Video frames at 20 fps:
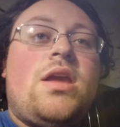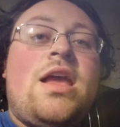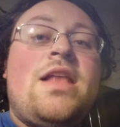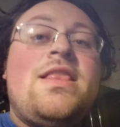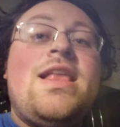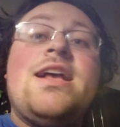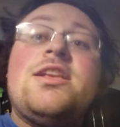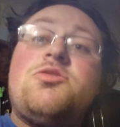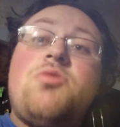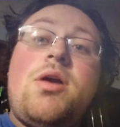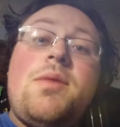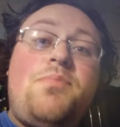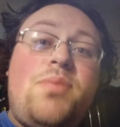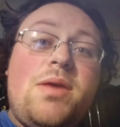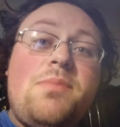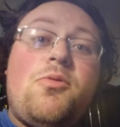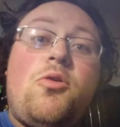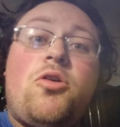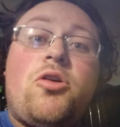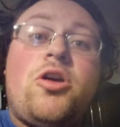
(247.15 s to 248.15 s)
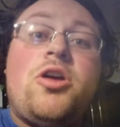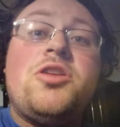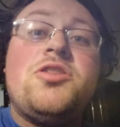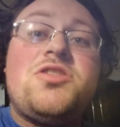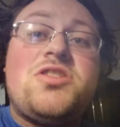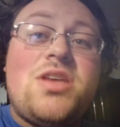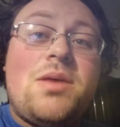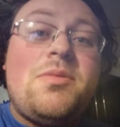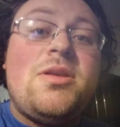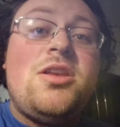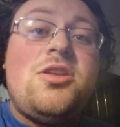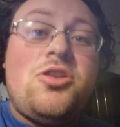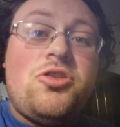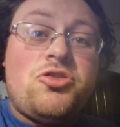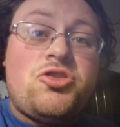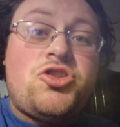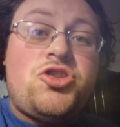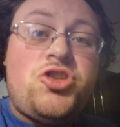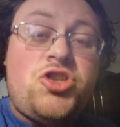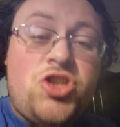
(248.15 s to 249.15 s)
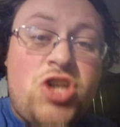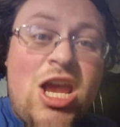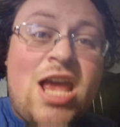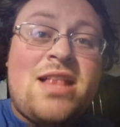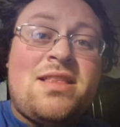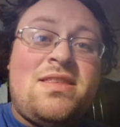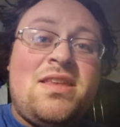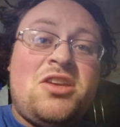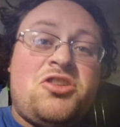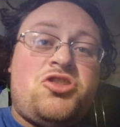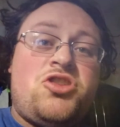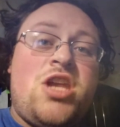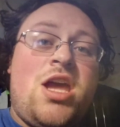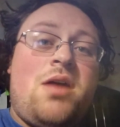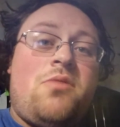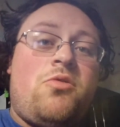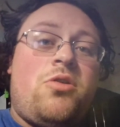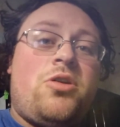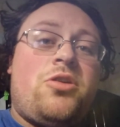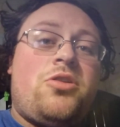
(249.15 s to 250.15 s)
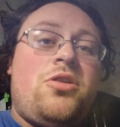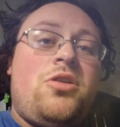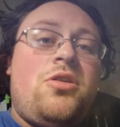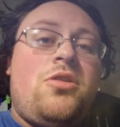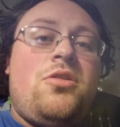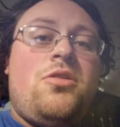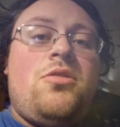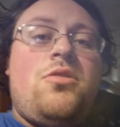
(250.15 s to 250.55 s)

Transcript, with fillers: And that's why people are unsubbing to your shit, Dish Network.